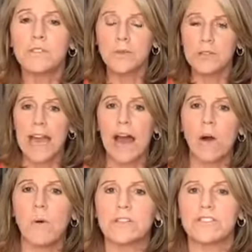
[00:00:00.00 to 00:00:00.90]

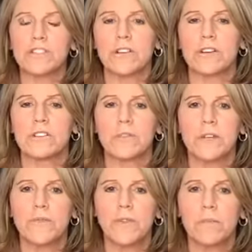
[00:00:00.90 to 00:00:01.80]
now what she started
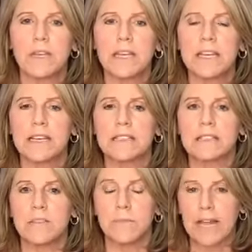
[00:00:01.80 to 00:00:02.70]
doing for me is
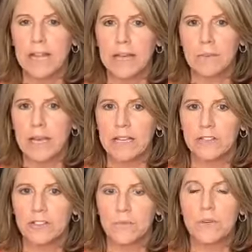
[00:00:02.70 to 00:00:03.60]
my like
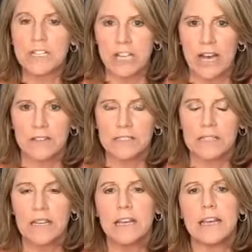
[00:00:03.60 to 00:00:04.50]
page reach
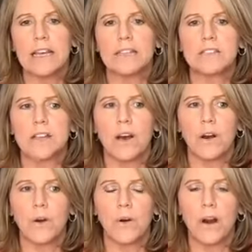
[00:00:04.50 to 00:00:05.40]
outs. And
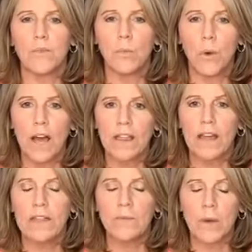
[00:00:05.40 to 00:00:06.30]
so what
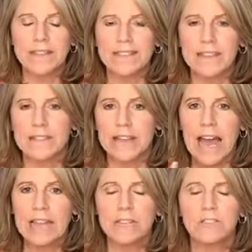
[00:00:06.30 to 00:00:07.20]

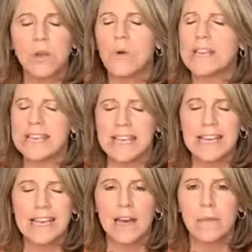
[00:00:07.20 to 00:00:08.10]
that is so
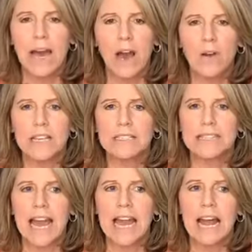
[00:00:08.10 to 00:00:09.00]
key about is
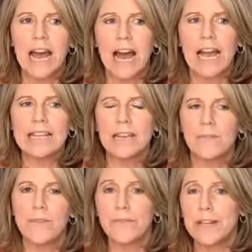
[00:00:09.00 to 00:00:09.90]
that I get
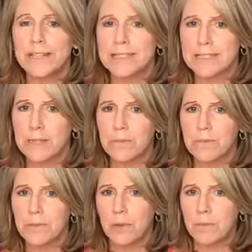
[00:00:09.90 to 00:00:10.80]
50 to 60
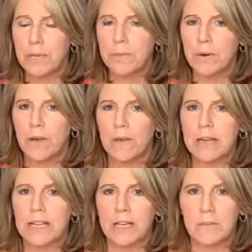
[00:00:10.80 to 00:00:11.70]
new people on
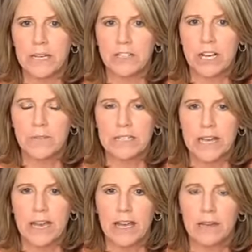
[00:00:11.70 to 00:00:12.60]
my like page every
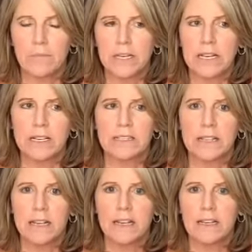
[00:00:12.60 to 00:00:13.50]
day, because
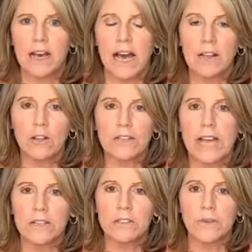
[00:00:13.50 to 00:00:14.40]
I learned
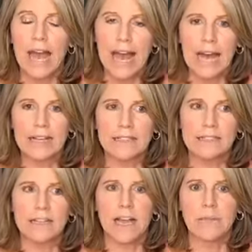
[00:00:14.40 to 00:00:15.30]
how to do ads,
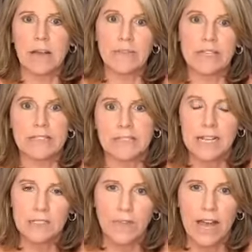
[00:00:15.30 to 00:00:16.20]
and I am having a
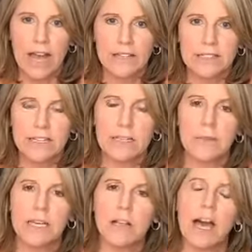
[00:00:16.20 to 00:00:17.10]
successful ad that's getting
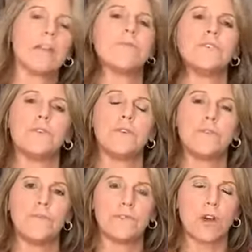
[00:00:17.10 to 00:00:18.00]
me a lot of new
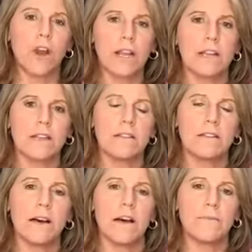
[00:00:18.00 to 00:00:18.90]
targeted
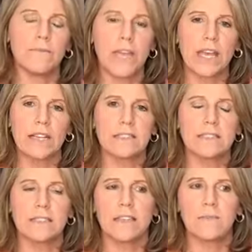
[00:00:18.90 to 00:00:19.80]

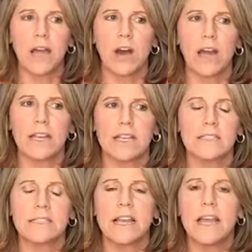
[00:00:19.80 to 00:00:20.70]
fans in my
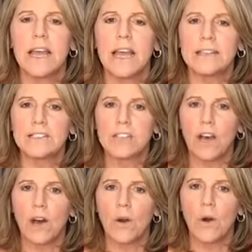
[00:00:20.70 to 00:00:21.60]
audience. And
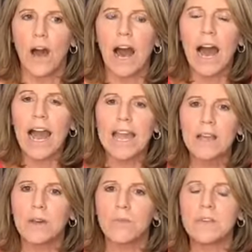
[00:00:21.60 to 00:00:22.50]
so
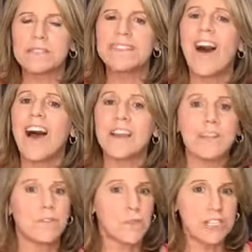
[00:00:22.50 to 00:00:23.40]
I was not
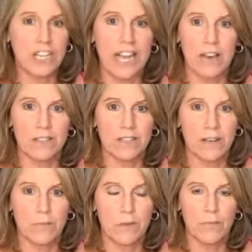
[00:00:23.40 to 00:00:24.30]
even reaching out to
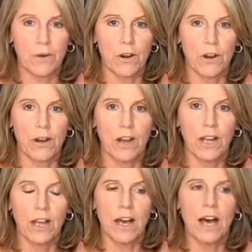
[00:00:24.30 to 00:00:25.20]
them before her.
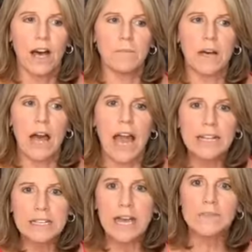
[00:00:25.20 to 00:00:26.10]
I
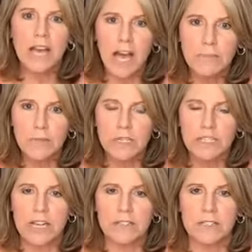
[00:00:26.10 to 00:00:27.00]
didn't have time to reach
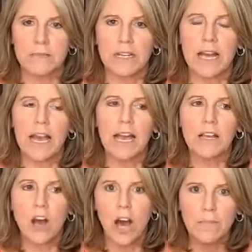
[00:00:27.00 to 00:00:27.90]
out to them. And I
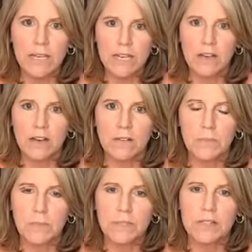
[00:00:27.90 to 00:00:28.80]
comment on
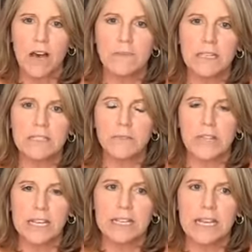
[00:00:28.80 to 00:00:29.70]
people's comments when
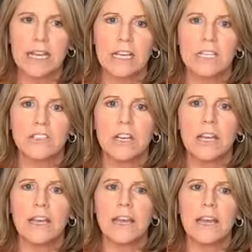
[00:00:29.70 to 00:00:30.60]
they engage.
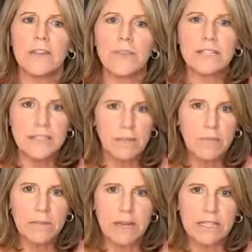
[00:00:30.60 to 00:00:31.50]
And if they send
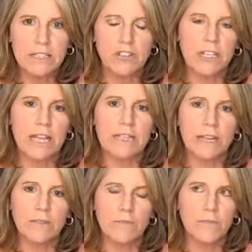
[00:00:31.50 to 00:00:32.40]
me a message, and I
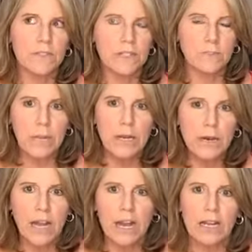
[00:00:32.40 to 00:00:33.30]
get these
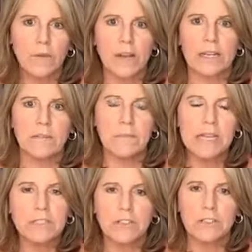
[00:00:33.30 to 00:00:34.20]
periodic random
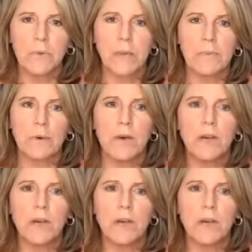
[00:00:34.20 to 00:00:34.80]
messages from people,